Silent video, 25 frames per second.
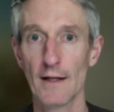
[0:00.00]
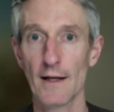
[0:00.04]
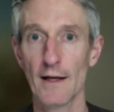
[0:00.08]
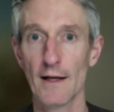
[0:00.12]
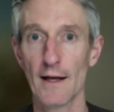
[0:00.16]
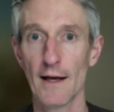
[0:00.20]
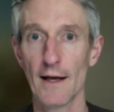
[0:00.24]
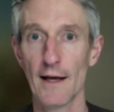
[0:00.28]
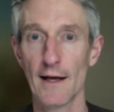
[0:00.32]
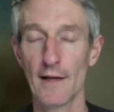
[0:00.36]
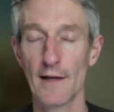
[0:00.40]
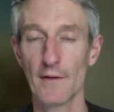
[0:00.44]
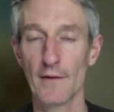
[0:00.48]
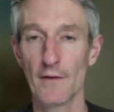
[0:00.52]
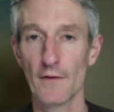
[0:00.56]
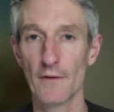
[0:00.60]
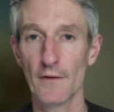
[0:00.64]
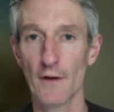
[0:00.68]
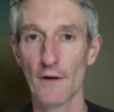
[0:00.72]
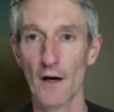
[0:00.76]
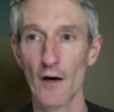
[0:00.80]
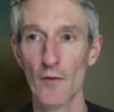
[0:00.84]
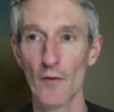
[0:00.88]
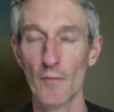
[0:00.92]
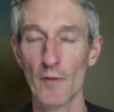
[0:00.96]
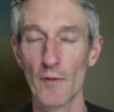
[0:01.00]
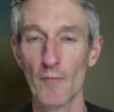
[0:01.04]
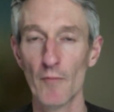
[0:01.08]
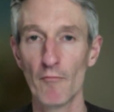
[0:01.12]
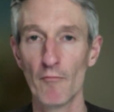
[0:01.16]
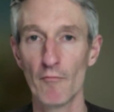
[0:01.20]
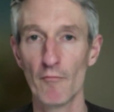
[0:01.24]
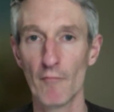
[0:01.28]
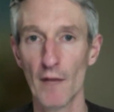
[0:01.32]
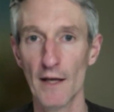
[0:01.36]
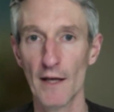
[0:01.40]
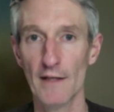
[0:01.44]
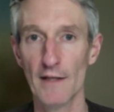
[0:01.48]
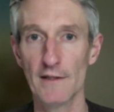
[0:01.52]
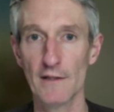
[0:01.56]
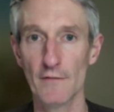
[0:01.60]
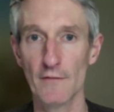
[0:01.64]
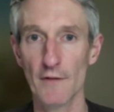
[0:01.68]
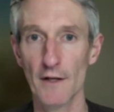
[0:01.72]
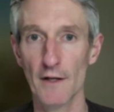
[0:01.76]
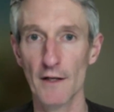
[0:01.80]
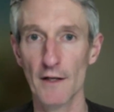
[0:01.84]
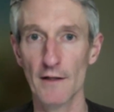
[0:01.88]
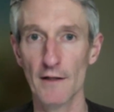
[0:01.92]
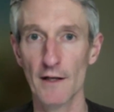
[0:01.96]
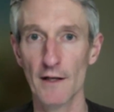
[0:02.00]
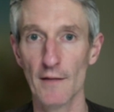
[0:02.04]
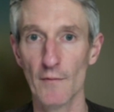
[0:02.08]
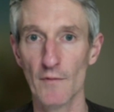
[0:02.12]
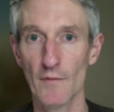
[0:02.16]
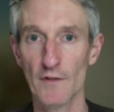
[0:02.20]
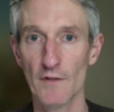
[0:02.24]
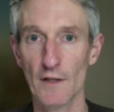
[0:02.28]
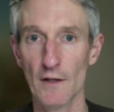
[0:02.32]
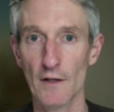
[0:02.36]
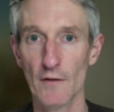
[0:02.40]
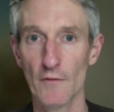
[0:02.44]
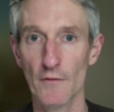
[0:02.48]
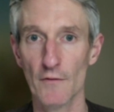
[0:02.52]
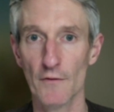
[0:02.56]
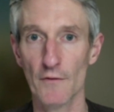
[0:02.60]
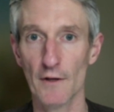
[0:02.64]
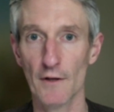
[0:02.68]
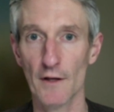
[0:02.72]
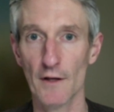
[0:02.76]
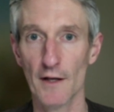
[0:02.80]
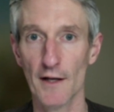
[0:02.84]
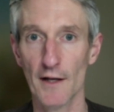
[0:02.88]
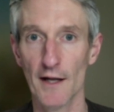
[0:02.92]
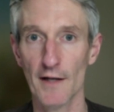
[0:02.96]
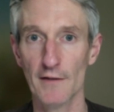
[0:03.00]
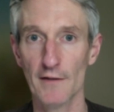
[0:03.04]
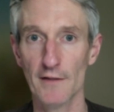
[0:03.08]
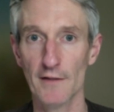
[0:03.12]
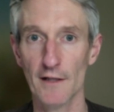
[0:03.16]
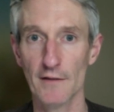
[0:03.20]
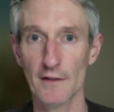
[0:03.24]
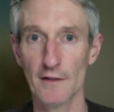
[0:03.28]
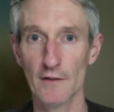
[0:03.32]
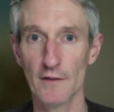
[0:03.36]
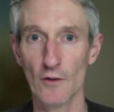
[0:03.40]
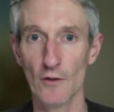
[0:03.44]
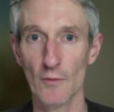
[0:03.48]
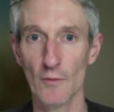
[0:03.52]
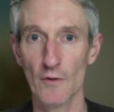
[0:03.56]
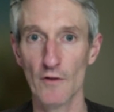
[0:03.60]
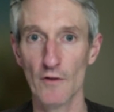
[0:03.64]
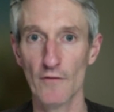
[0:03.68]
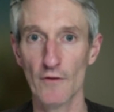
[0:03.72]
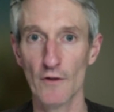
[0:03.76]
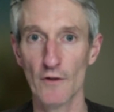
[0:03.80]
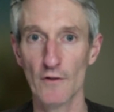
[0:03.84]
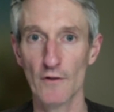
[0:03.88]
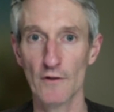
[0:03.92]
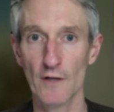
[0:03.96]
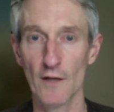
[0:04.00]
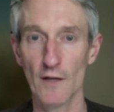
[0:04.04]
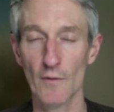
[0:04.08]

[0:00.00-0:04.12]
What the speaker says: and I'd be amazed if they didn't get themselves an anaesthetic job in the future.